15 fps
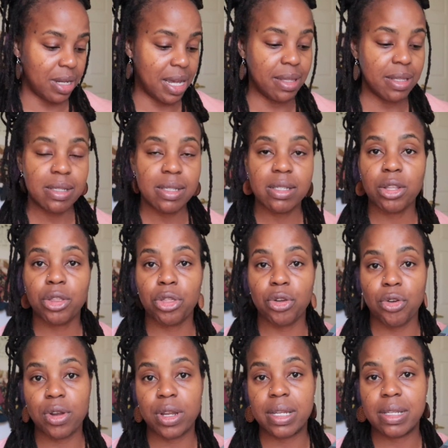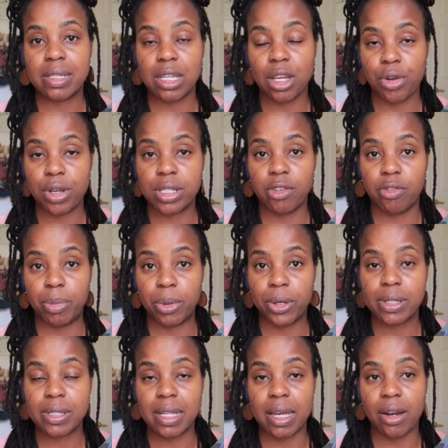And this is the third in a series of
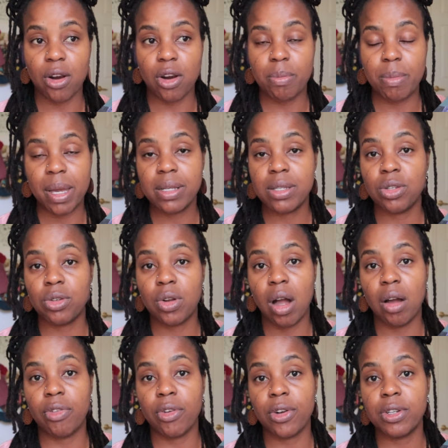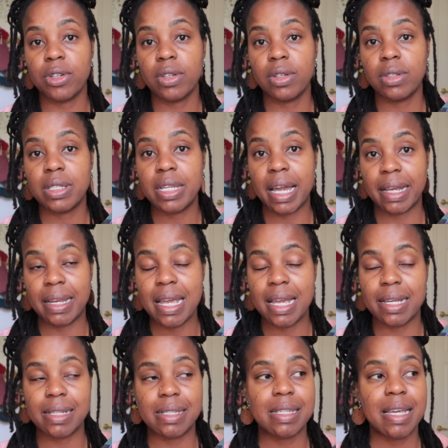books that are meant to cover
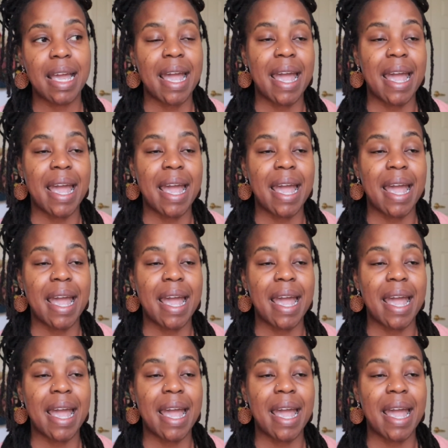techniques.